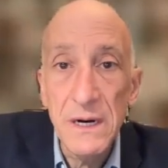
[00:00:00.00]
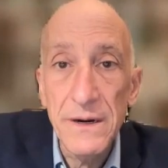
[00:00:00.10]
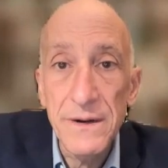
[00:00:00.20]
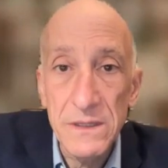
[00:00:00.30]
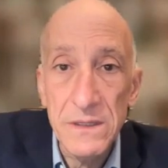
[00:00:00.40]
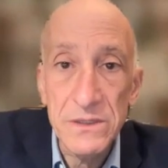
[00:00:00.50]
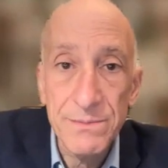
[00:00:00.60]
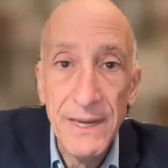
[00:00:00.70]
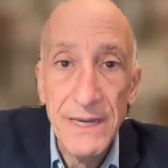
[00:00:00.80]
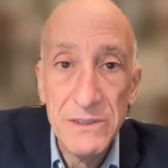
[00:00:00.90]
in the
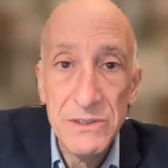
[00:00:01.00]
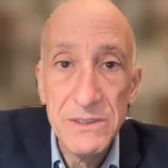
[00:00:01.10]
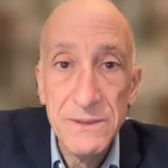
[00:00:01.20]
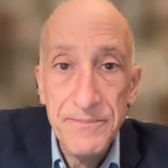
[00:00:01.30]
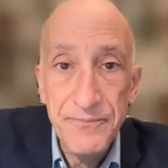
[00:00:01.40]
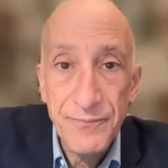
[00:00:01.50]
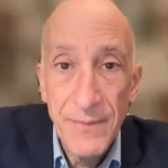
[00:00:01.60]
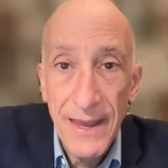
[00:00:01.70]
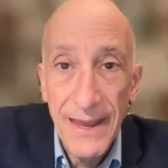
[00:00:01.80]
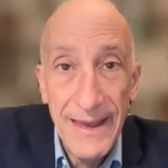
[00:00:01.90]
space,
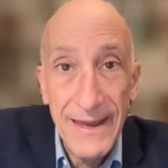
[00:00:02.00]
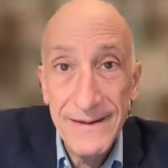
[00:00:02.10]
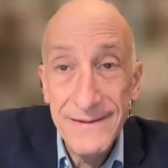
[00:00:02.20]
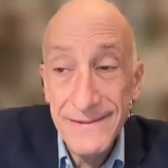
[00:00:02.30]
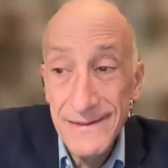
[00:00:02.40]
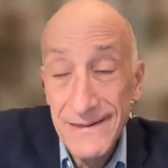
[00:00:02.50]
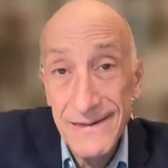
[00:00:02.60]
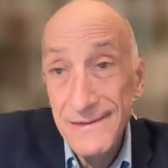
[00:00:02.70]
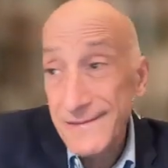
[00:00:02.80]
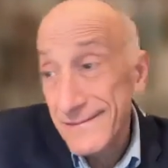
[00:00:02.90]
and
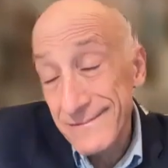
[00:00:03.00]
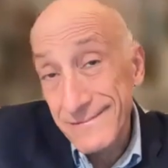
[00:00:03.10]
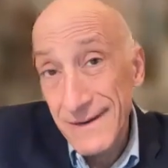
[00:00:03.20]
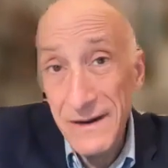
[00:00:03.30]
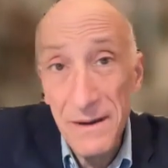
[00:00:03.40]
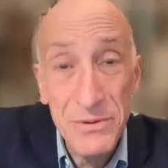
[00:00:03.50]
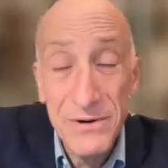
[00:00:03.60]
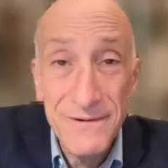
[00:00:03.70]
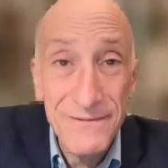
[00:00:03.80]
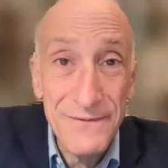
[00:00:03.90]
a number
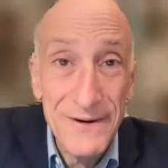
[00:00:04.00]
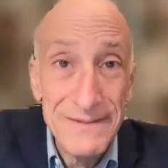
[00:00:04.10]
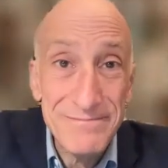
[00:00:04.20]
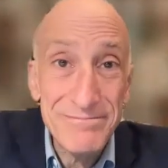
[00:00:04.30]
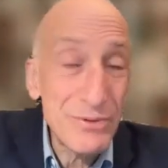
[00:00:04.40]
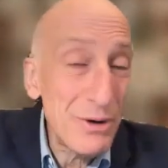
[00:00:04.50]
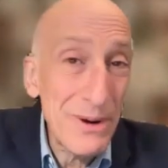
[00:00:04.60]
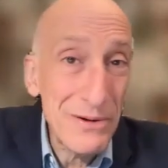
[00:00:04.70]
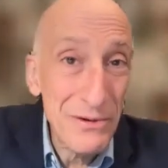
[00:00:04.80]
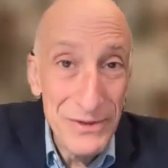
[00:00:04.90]
of pro
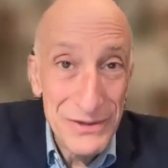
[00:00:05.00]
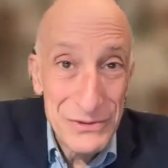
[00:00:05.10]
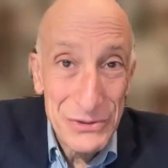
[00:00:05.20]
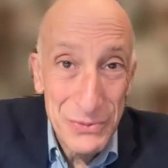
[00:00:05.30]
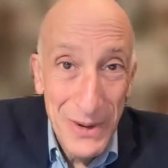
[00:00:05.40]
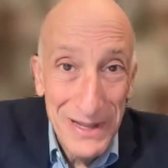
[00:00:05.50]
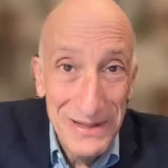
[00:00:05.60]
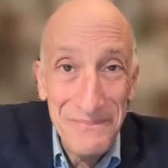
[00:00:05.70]
bono things as well.